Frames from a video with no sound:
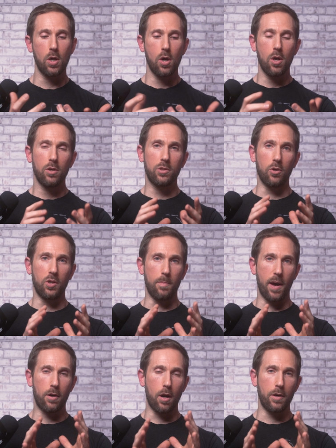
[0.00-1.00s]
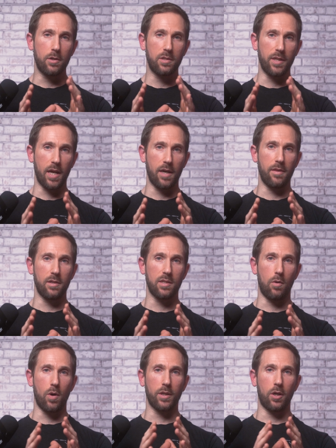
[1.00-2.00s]
So to better understand this, I
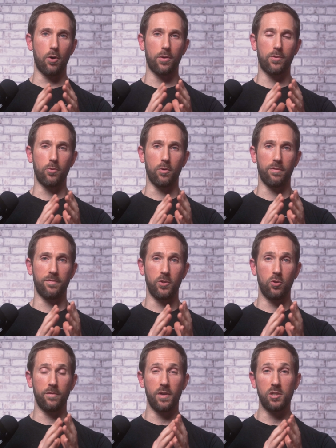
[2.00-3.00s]
want to go through a few of his